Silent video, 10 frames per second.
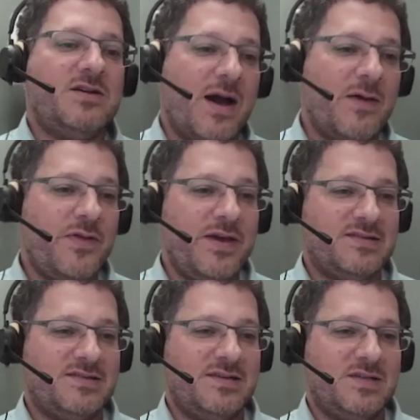the right
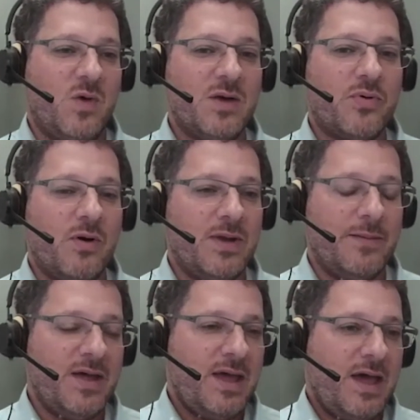thing is one
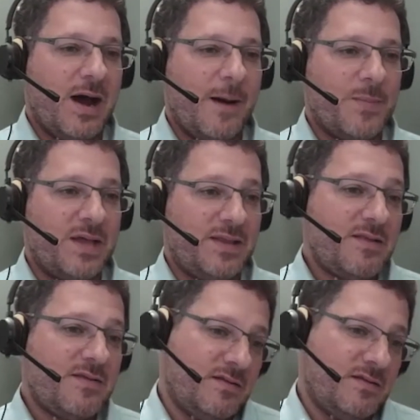problem. And
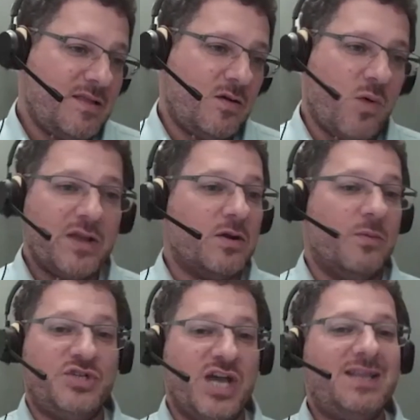that's quite
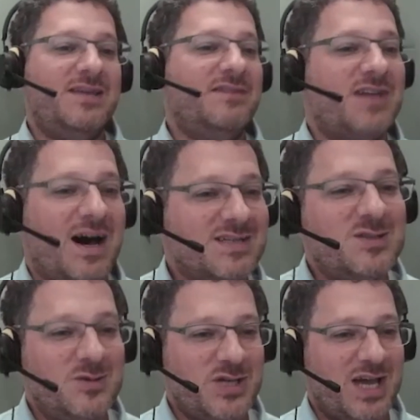an objective
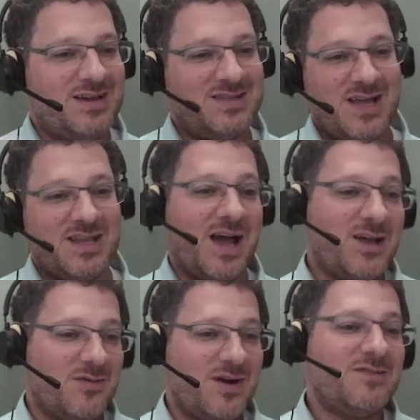task to check, is that
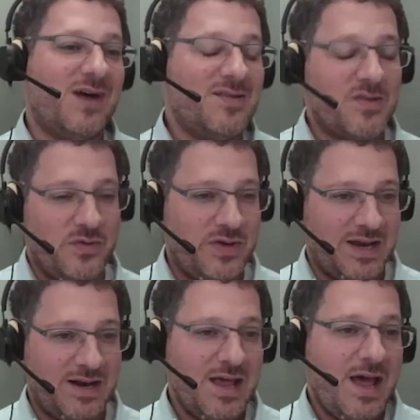accurate, right? So you
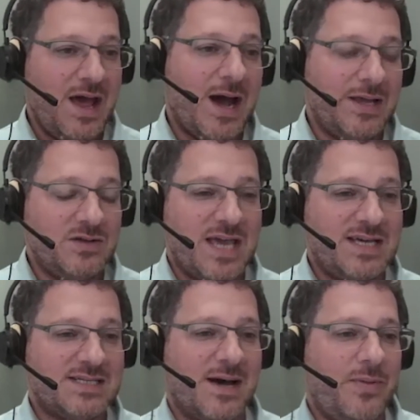
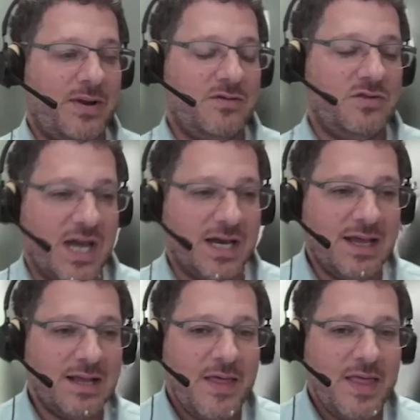take a sample and you check
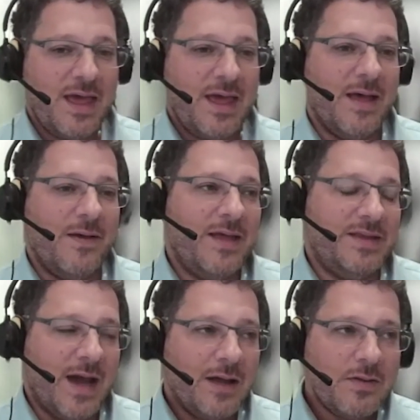that.
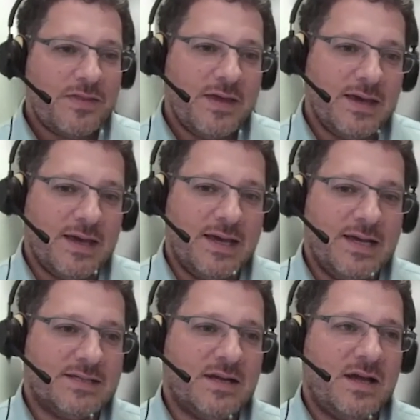And the other thing
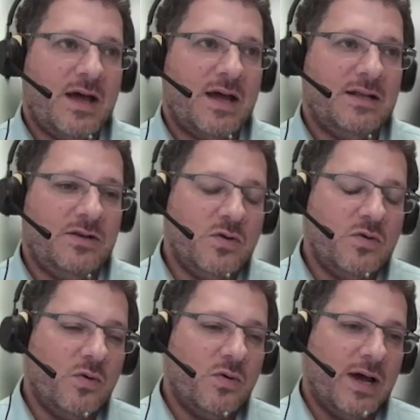is,
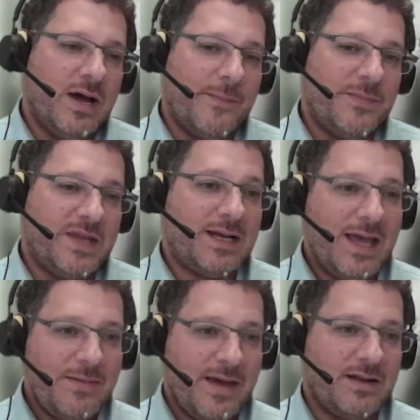do the
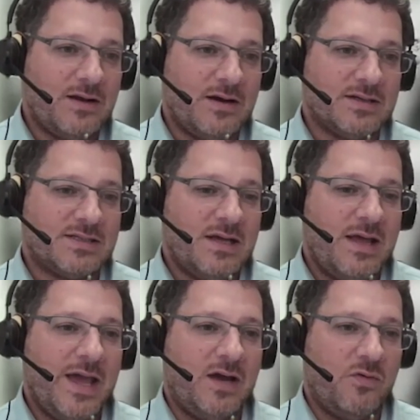claim handlers
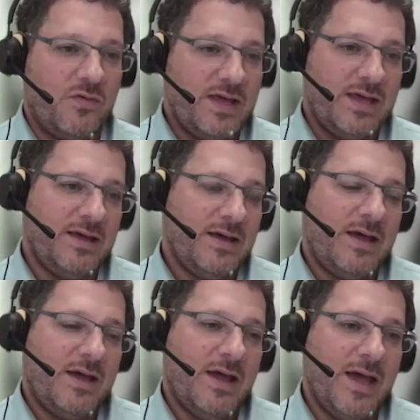agree
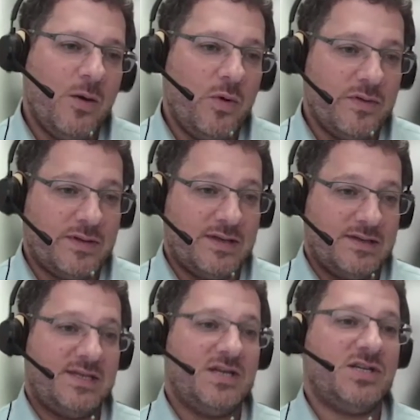with the
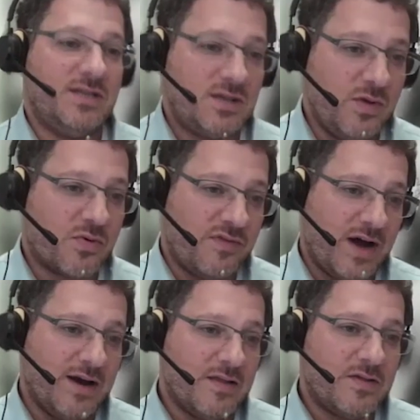decision that we
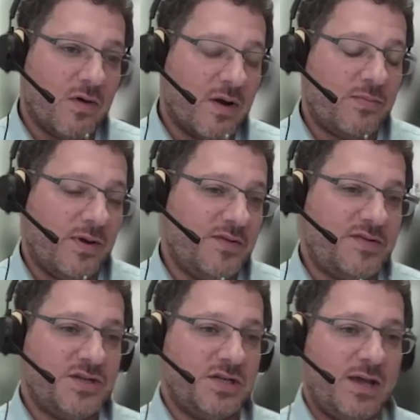provided? So our
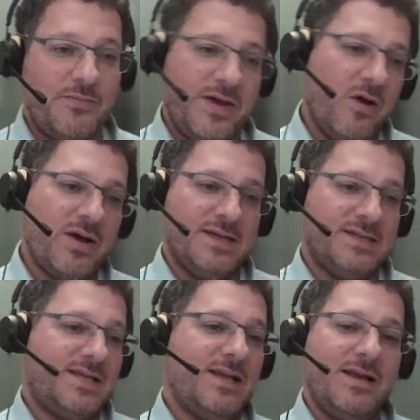decision can be, okay,
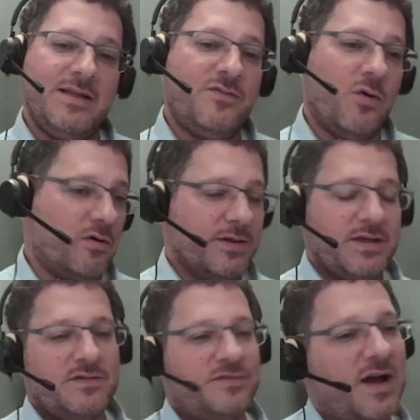settle it for
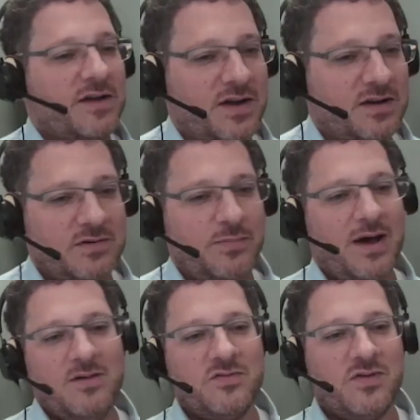
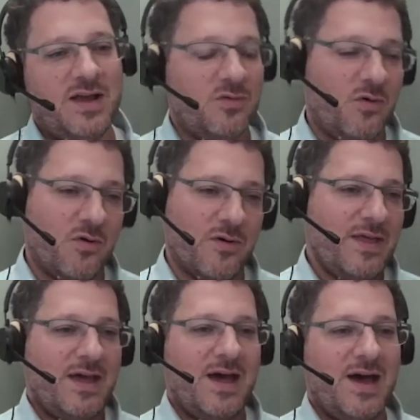£500, right? Or
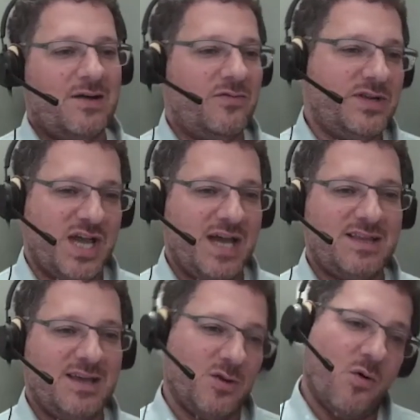
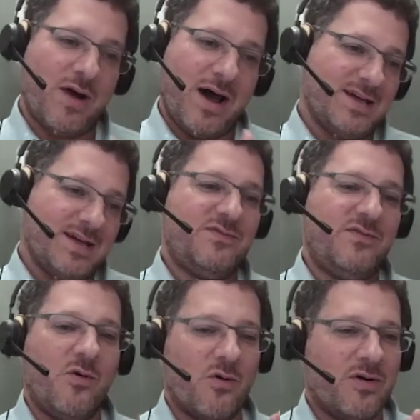reject it, or ask
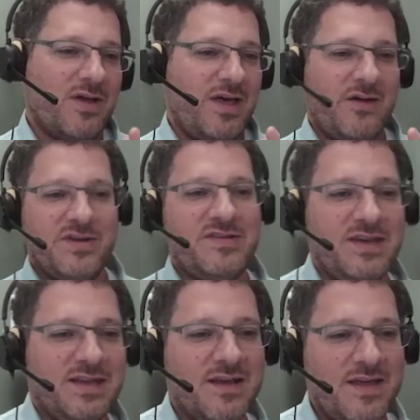for a
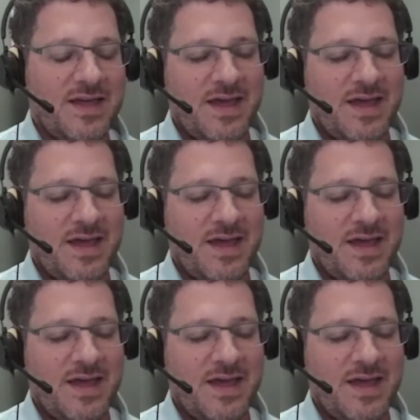receipt.